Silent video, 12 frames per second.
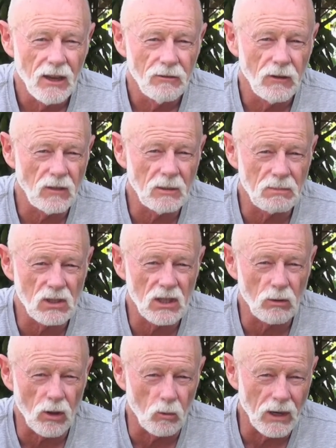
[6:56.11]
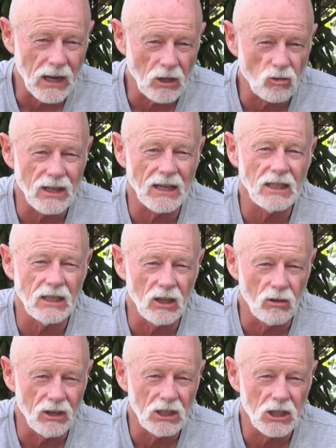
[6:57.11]
50% or the
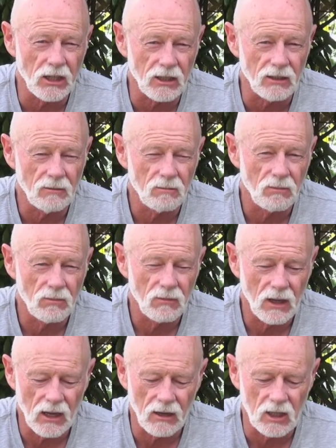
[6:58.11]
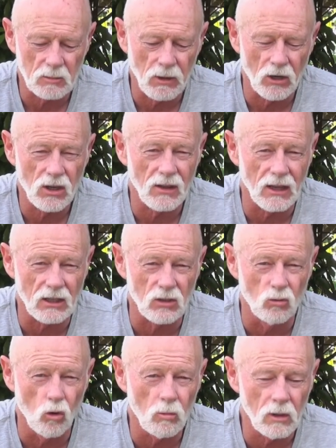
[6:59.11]
180-degree shutter exposure that's
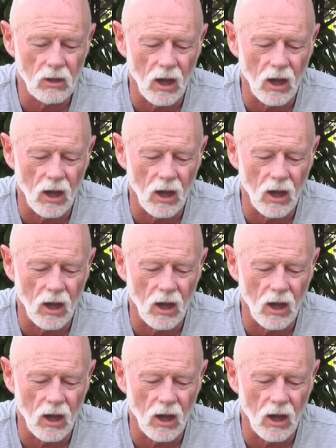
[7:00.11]
normal.